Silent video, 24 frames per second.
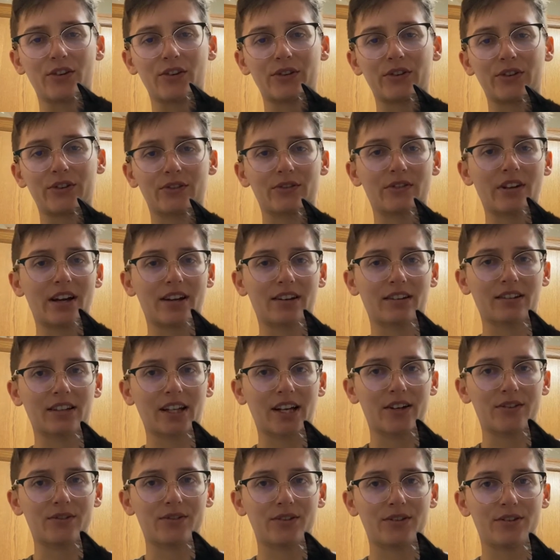you're not
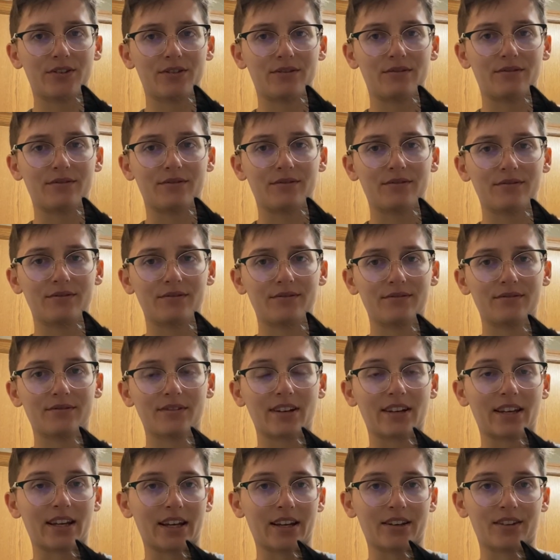allowed to,
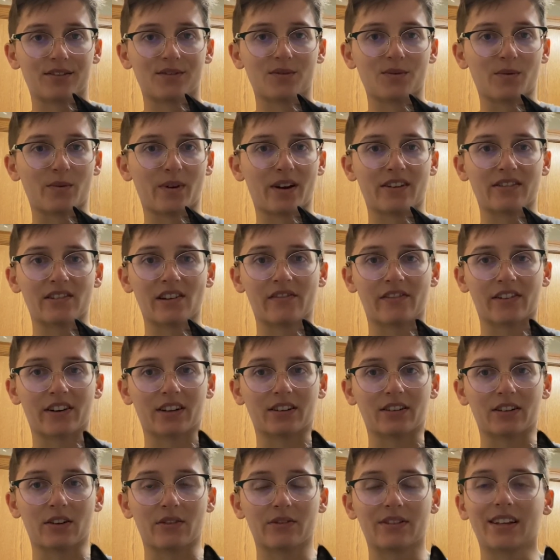again, wear different
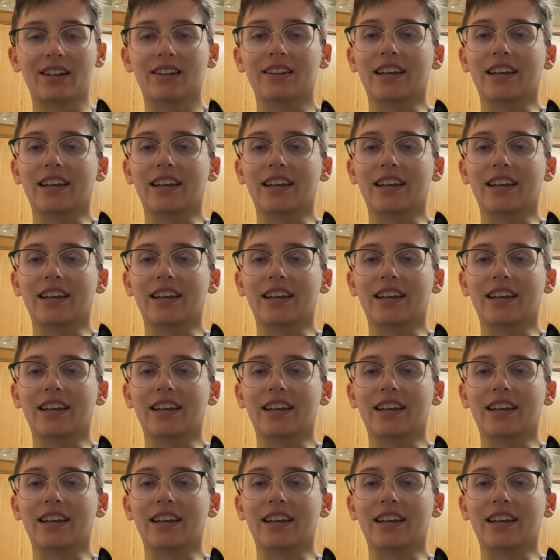clothing.